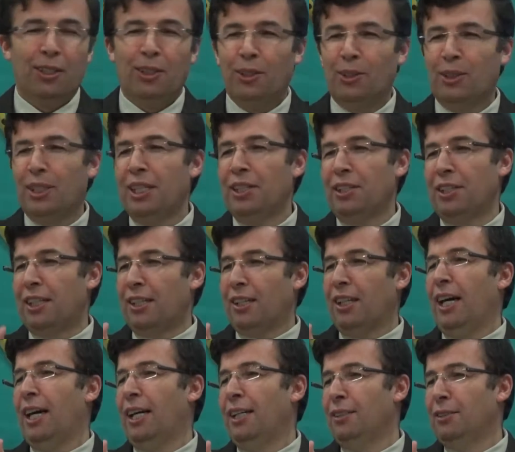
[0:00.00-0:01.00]

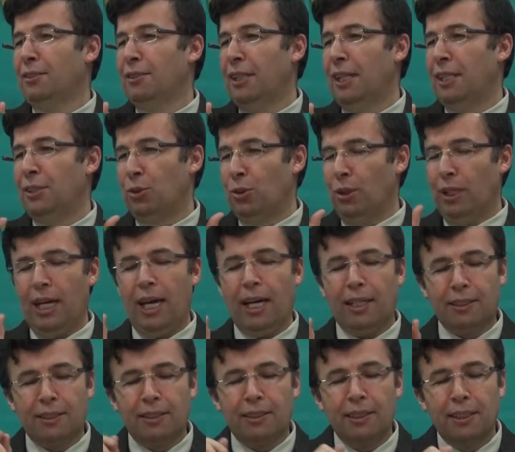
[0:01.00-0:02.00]
reclined and
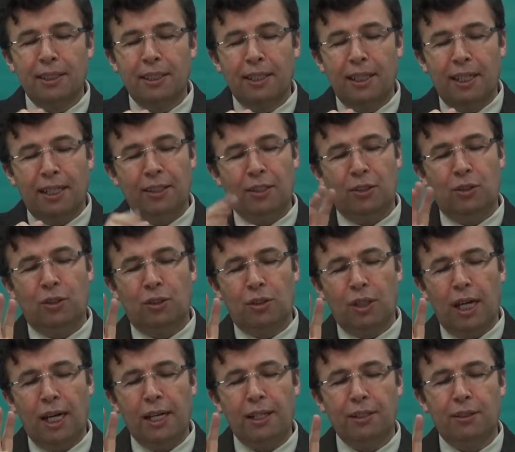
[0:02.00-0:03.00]
relaxed and
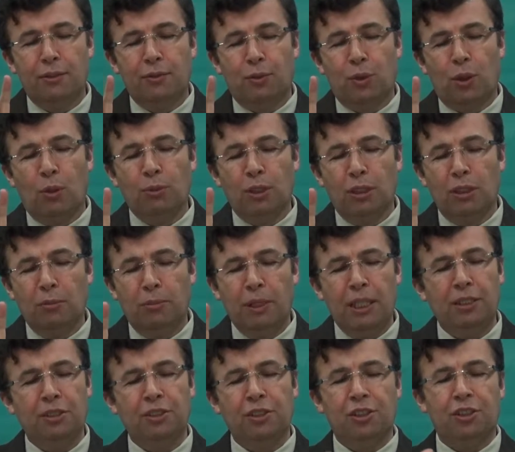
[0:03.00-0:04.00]
tired from the
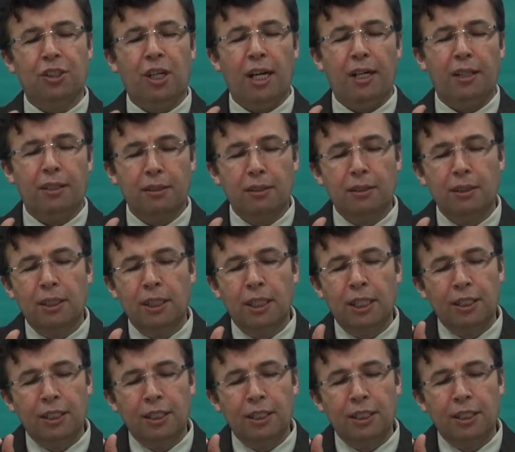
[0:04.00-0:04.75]
debate and retired.